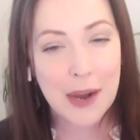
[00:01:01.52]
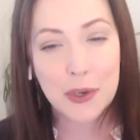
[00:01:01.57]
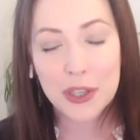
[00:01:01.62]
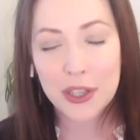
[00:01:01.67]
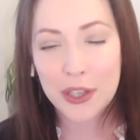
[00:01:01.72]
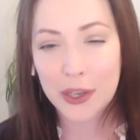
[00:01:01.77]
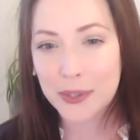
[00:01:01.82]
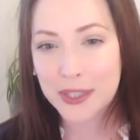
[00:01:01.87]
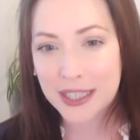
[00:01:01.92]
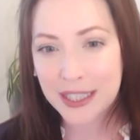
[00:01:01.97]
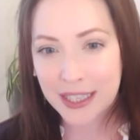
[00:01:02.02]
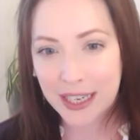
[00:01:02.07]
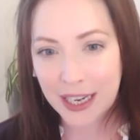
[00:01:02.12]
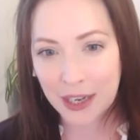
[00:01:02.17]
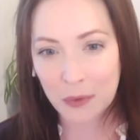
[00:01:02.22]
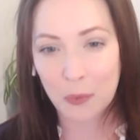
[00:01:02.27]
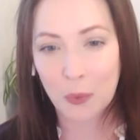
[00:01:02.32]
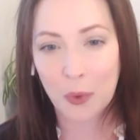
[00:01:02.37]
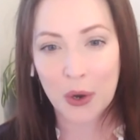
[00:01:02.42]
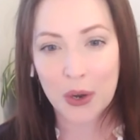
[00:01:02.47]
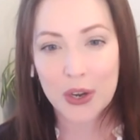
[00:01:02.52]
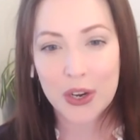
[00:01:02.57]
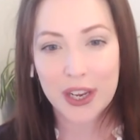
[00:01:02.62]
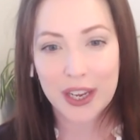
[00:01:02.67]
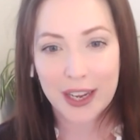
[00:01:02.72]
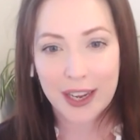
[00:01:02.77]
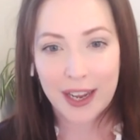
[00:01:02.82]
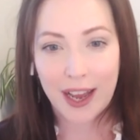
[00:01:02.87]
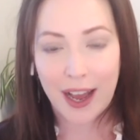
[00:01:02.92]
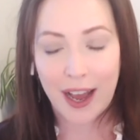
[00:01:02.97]
how closing can work
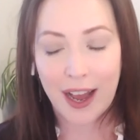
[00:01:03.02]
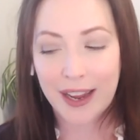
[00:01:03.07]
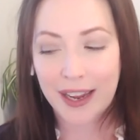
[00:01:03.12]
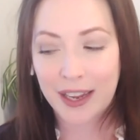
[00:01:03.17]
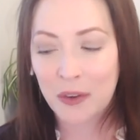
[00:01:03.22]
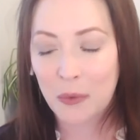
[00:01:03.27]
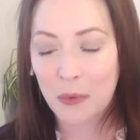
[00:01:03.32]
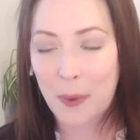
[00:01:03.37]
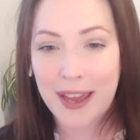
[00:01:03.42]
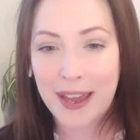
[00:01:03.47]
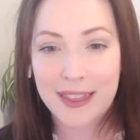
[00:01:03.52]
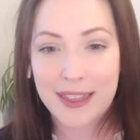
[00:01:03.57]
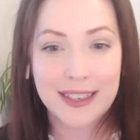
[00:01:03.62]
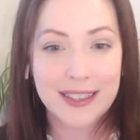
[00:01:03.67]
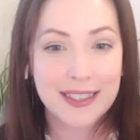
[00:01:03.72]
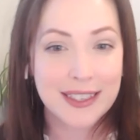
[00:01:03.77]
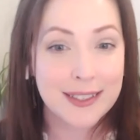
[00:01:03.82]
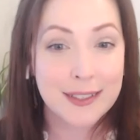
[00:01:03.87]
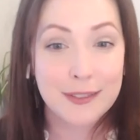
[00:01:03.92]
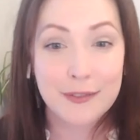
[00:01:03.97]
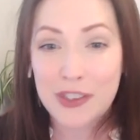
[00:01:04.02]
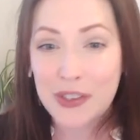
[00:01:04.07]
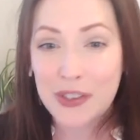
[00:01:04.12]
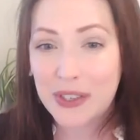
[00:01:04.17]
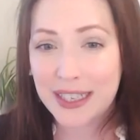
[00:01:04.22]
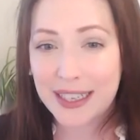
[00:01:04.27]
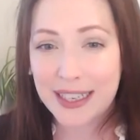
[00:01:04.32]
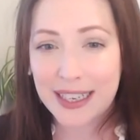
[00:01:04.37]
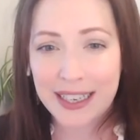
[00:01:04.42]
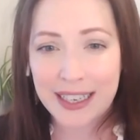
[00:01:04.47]
in a way that doesn't feel
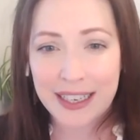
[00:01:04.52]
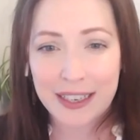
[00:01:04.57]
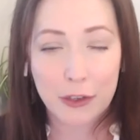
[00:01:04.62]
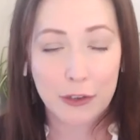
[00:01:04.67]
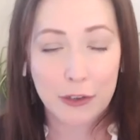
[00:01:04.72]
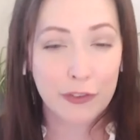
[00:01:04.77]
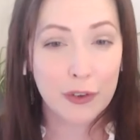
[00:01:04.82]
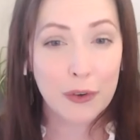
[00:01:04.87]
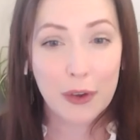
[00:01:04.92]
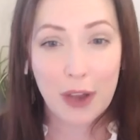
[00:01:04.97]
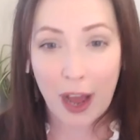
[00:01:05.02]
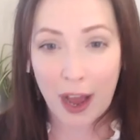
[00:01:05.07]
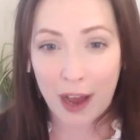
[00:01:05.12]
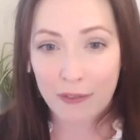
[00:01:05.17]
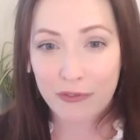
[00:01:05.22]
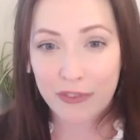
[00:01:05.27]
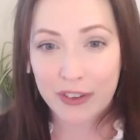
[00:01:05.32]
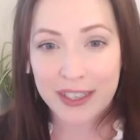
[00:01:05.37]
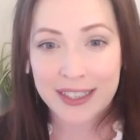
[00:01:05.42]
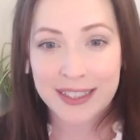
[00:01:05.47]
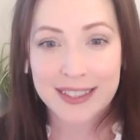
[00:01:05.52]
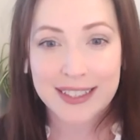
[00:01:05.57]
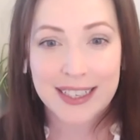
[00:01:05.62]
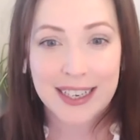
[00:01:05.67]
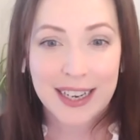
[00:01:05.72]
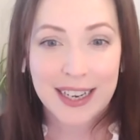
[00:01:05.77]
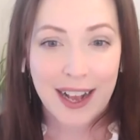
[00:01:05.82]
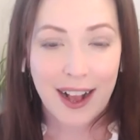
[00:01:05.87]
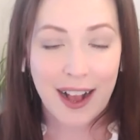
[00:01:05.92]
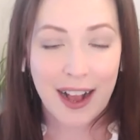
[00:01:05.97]
icky. You feel confident
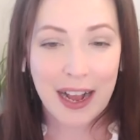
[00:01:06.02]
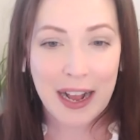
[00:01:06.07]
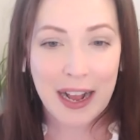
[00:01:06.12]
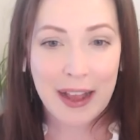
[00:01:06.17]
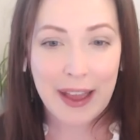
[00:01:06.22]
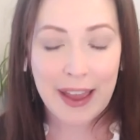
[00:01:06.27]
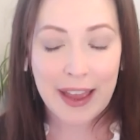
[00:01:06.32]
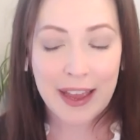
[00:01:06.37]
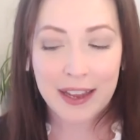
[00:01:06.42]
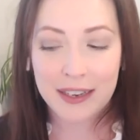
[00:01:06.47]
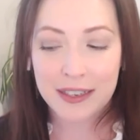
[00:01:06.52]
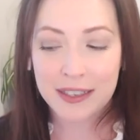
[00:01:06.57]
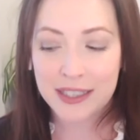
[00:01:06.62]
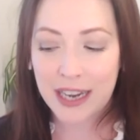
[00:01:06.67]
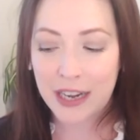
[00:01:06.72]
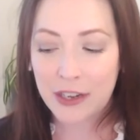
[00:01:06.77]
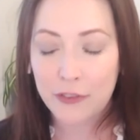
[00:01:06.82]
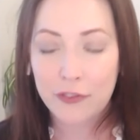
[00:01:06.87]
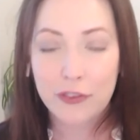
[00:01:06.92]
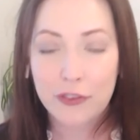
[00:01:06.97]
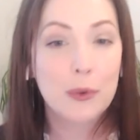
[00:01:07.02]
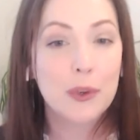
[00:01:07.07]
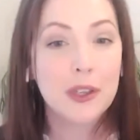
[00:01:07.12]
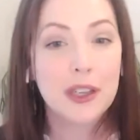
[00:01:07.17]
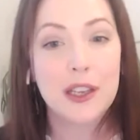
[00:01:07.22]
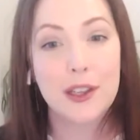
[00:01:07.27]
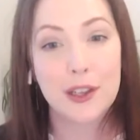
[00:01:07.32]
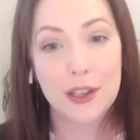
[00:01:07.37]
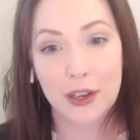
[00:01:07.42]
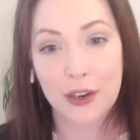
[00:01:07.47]
and you feel
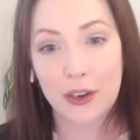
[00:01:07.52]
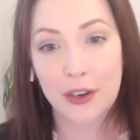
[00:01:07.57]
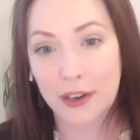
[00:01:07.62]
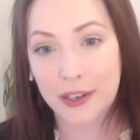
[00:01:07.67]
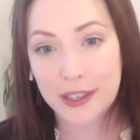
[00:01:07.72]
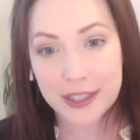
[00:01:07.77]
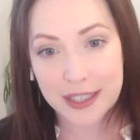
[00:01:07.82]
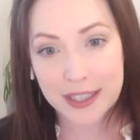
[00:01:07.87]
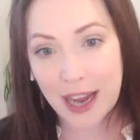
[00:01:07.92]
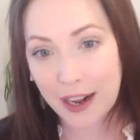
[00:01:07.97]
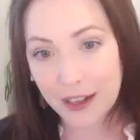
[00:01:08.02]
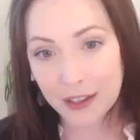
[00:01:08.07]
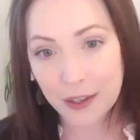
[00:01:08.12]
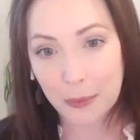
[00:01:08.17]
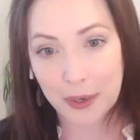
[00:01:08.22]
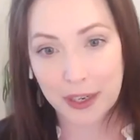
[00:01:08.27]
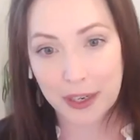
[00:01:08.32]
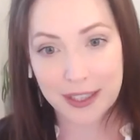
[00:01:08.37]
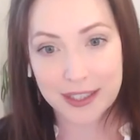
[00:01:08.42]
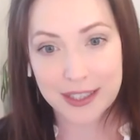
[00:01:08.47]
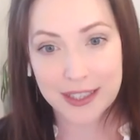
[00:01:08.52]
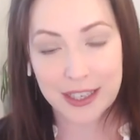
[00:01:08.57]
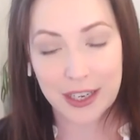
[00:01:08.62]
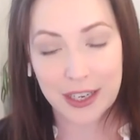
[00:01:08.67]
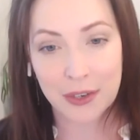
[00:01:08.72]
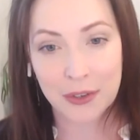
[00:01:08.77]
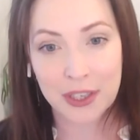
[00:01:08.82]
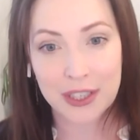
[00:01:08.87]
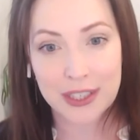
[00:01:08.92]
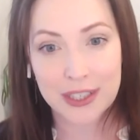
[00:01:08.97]
really clear on exactly what it is that
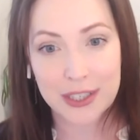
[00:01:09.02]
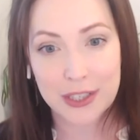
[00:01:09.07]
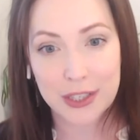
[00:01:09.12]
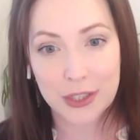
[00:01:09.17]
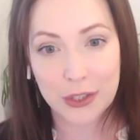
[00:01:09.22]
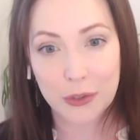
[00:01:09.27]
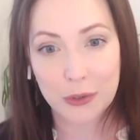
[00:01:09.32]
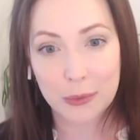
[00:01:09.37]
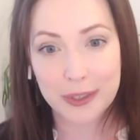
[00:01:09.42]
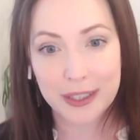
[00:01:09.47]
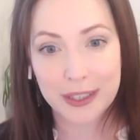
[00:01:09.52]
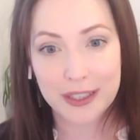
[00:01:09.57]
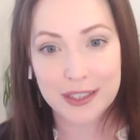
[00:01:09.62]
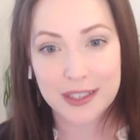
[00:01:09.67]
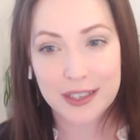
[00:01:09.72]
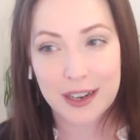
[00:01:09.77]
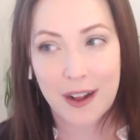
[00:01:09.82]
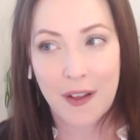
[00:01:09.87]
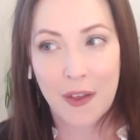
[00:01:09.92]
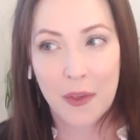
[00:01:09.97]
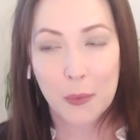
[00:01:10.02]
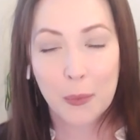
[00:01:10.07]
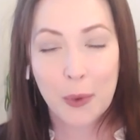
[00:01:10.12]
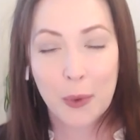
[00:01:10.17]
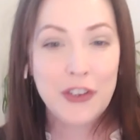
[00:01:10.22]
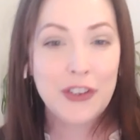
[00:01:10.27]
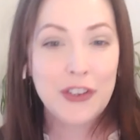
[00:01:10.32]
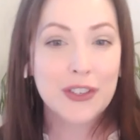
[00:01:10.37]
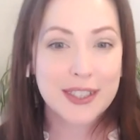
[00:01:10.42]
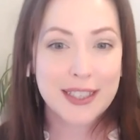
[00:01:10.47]
you need to do. Because
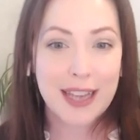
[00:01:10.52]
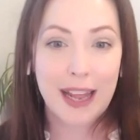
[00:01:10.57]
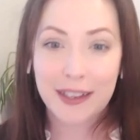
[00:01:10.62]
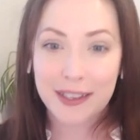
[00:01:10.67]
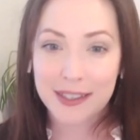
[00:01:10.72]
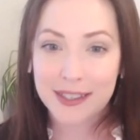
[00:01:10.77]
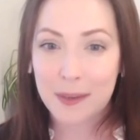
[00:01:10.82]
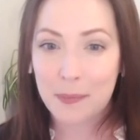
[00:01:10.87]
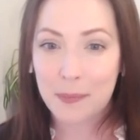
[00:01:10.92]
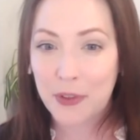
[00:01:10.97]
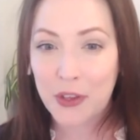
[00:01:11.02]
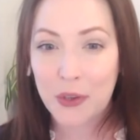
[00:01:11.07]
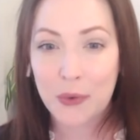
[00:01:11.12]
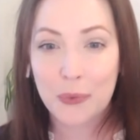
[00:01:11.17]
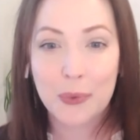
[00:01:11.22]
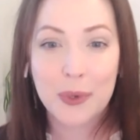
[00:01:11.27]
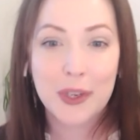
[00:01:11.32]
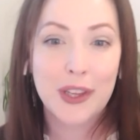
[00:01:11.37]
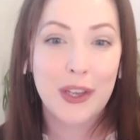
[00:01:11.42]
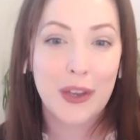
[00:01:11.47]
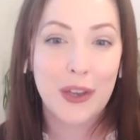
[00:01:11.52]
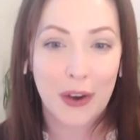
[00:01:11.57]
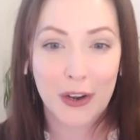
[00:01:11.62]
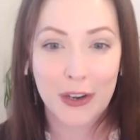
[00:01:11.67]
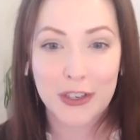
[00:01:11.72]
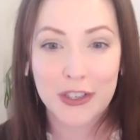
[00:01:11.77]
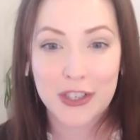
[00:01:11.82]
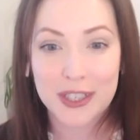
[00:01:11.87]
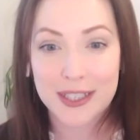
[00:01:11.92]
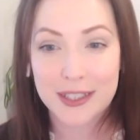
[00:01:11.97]
when you're selling something, you really
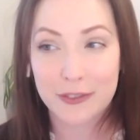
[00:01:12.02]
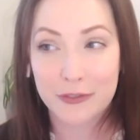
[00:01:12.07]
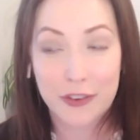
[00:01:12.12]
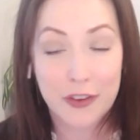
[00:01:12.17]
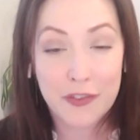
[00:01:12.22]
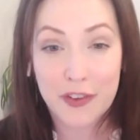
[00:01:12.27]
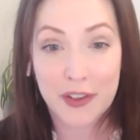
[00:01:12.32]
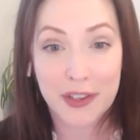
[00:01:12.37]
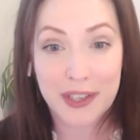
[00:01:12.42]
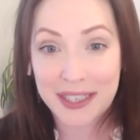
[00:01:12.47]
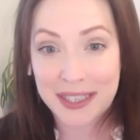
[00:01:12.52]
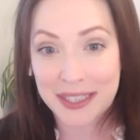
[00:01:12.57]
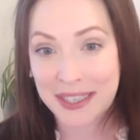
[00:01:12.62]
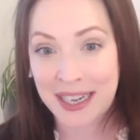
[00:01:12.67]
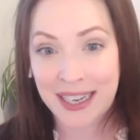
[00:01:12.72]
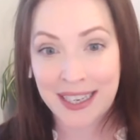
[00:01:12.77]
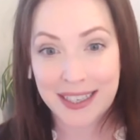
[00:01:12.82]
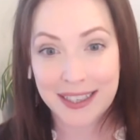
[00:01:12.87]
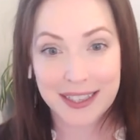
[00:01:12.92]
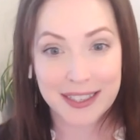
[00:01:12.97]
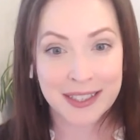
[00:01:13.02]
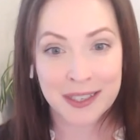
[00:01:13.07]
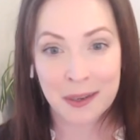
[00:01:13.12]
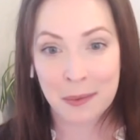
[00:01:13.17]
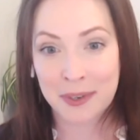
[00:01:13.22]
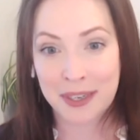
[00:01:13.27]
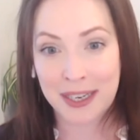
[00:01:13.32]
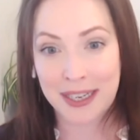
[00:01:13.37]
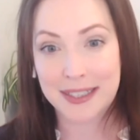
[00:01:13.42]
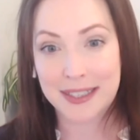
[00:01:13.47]
are just fulfilling a need that
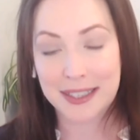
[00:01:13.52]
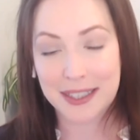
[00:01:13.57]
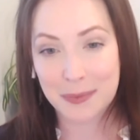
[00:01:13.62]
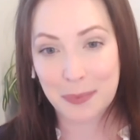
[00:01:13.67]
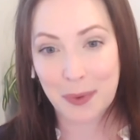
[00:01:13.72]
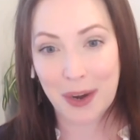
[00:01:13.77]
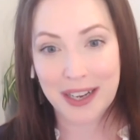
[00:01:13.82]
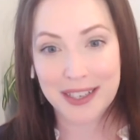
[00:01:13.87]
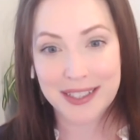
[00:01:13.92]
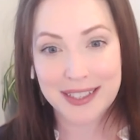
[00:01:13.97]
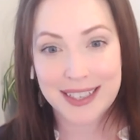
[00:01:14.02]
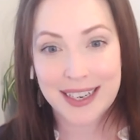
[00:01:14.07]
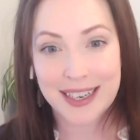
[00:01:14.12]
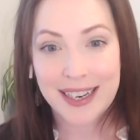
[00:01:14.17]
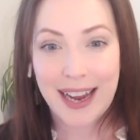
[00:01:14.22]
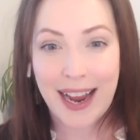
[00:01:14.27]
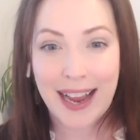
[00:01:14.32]
someone has expressed.